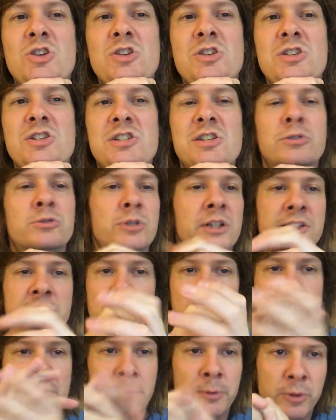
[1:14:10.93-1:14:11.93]
Still
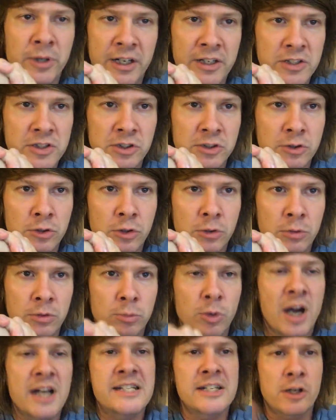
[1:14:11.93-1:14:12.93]
22 people here. It's just awkward.
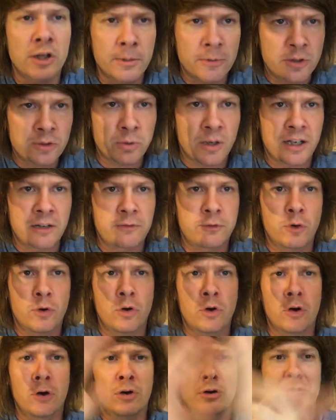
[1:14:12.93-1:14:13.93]
Why has it gone up to
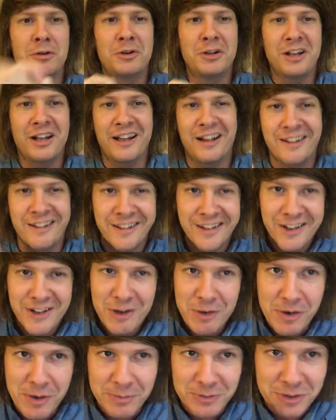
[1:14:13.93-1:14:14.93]
24?
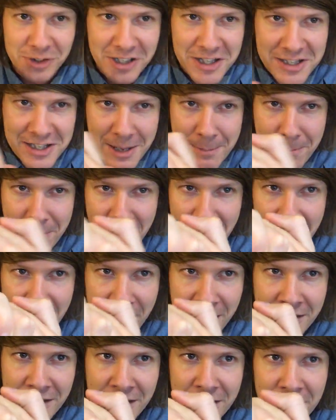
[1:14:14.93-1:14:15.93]
What I'm trying to say,
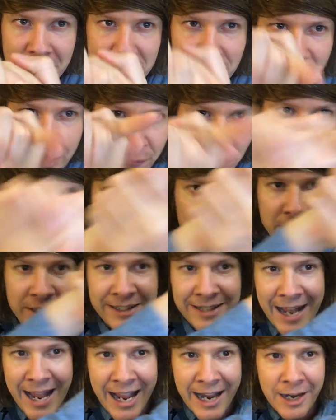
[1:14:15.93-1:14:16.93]
bye. 24 people need
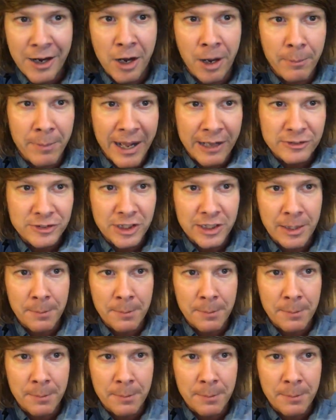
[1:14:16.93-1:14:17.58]
to hang up outside the